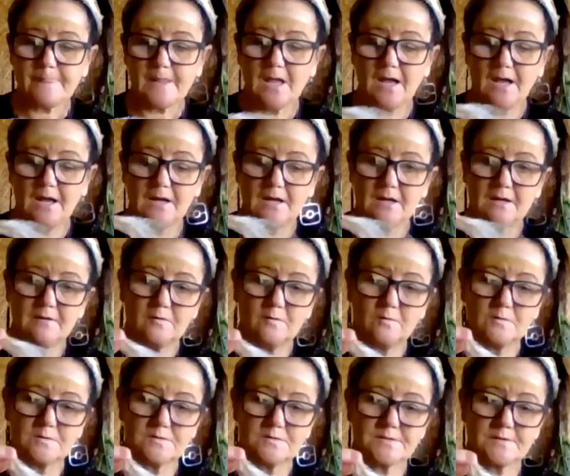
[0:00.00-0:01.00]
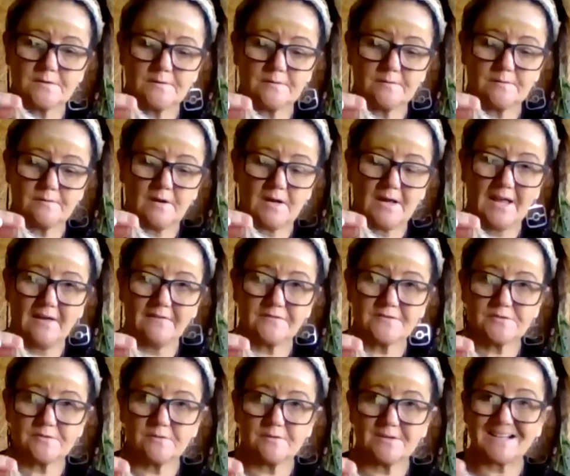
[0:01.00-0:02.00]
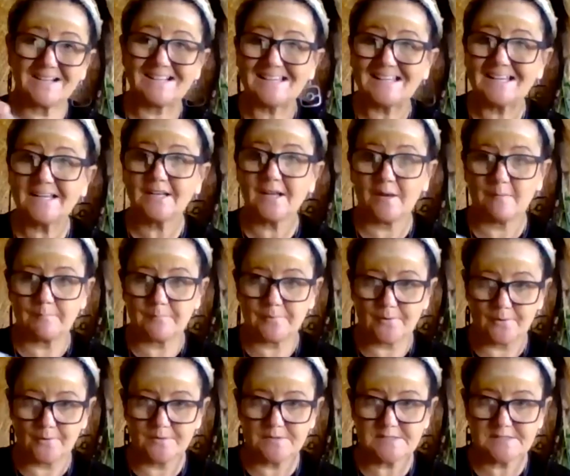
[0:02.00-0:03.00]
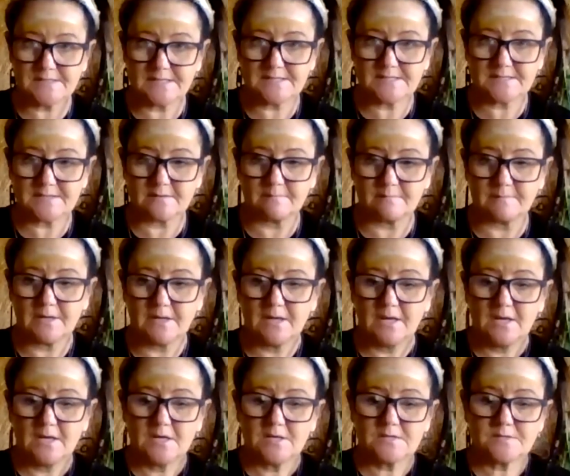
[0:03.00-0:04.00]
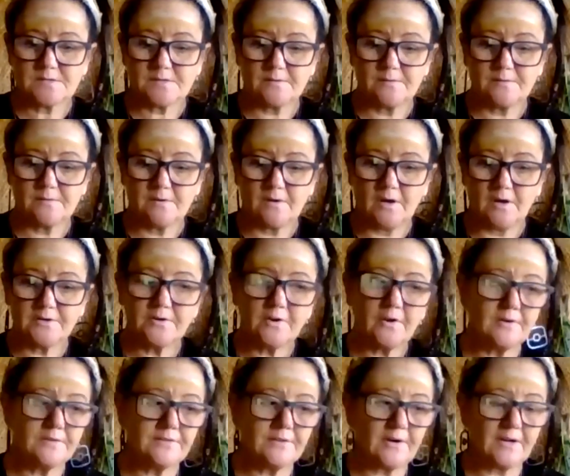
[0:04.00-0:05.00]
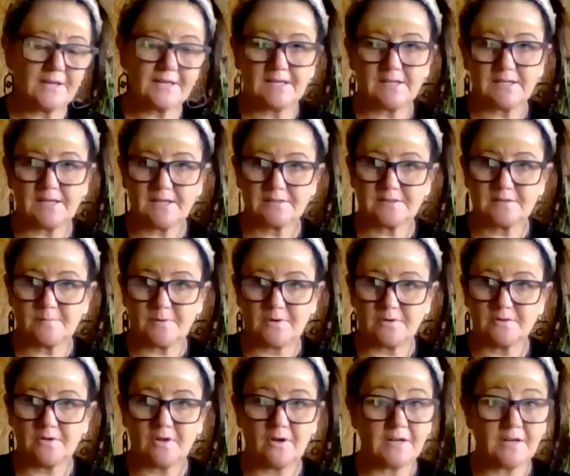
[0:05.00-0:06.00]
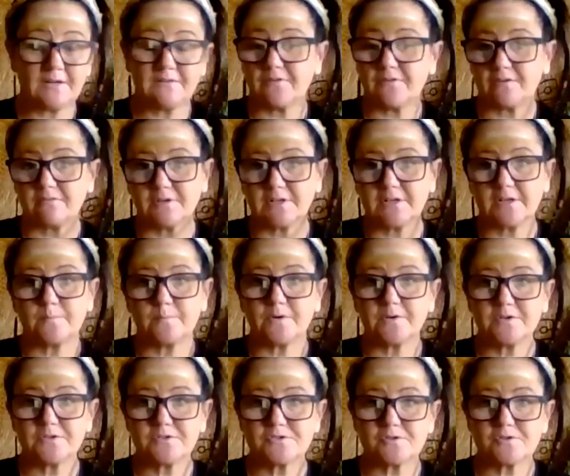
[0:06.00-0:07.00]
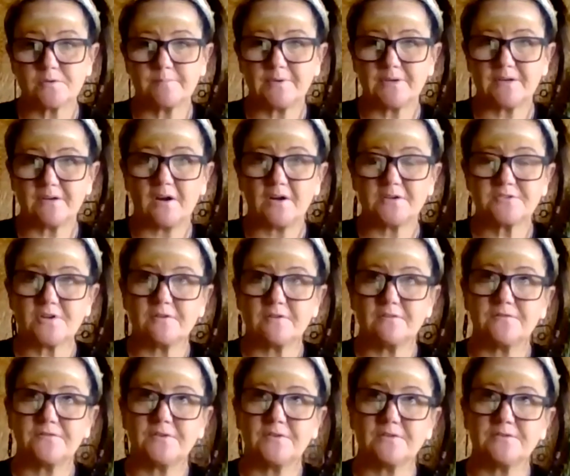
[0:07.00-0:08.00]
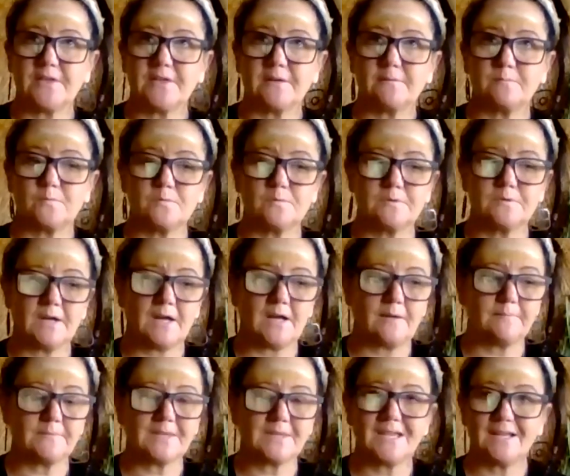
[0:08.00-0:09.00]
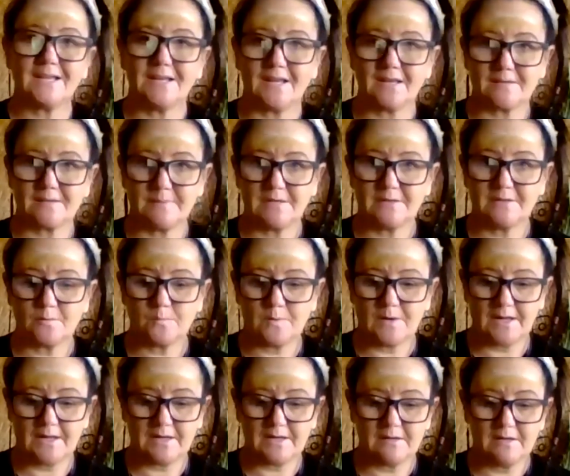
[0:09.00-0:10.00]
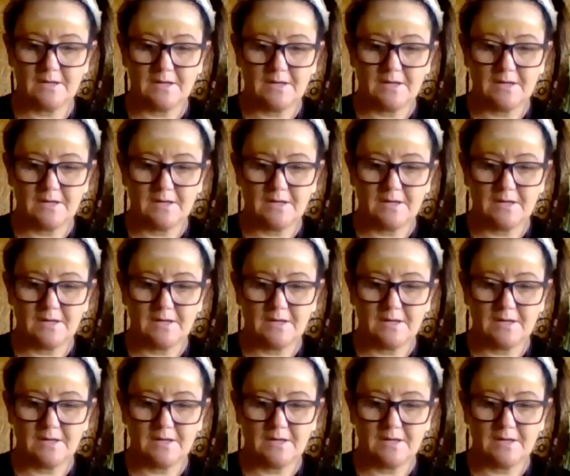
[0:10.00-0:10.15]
uh, also, I have to clean and process them. So I know that I can get them online if I really wanted to, but I don't feel that would um, connect me in the way